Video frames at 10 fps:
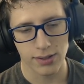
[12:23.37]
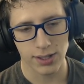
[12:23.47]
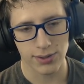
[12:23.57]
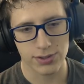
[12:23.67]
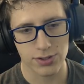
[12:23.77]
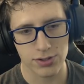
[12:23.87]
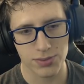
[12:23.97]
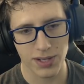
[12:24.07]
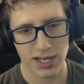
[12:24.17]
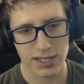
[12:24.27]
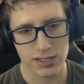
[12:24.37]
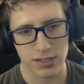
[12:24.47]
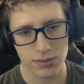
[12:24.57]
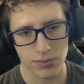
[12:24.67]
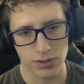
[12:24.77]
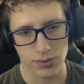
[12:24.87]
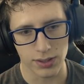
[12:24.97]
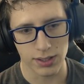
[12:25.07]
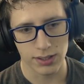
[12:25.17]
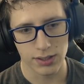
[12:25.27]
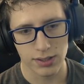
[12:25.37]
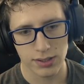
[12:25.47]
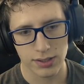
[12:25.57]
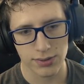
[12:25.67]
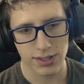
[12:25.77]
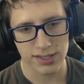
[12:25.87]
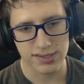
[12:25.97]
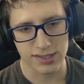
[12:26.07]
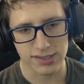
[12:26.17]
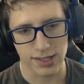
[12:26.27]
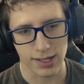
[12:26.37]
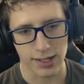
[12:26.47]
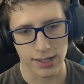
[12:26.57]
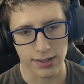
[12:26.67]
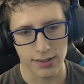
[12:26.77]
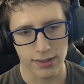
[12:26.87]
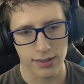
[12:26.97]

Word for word: Oh, it turned back into the moon. Now that's exciting.